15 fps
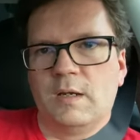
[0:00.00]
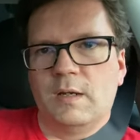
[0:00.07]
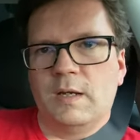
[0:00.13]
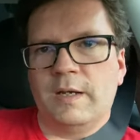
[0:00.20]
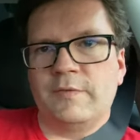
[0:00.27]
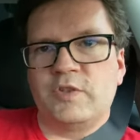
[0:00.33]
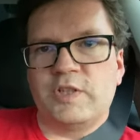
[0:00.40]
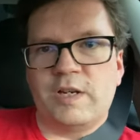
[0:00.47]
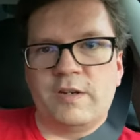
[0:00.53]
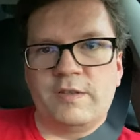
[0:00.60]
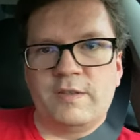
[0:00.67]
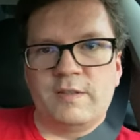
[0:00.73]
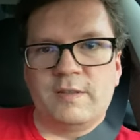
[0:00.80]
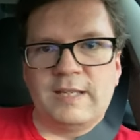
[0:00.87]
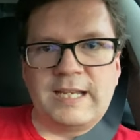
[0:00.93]
I've shared
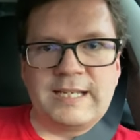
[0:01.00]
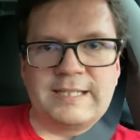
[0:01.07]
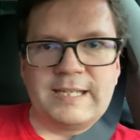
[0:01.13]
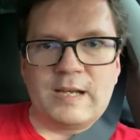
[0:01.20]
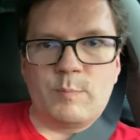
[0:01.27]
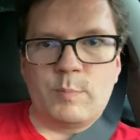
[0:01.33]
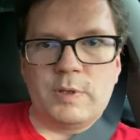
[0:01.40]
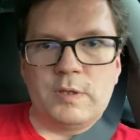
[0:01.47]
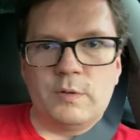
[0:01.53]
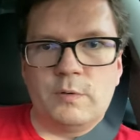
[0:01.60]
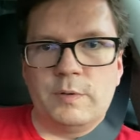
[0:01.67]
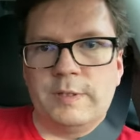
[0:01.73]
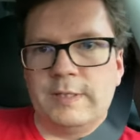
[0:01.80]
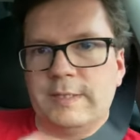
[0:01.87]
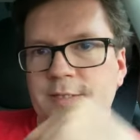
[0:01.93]
the link down
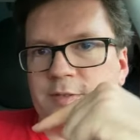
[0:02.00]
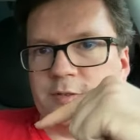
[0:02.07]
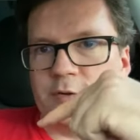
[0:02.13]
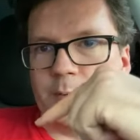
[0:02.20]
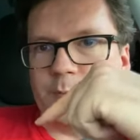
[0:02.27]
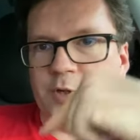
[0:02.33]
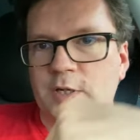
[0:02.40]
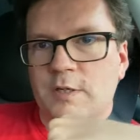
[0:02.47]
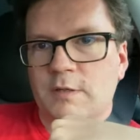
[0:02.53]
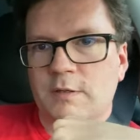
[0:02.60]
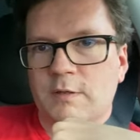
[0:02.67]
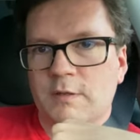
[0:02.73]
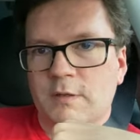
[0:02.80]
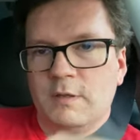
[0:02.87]
below in the description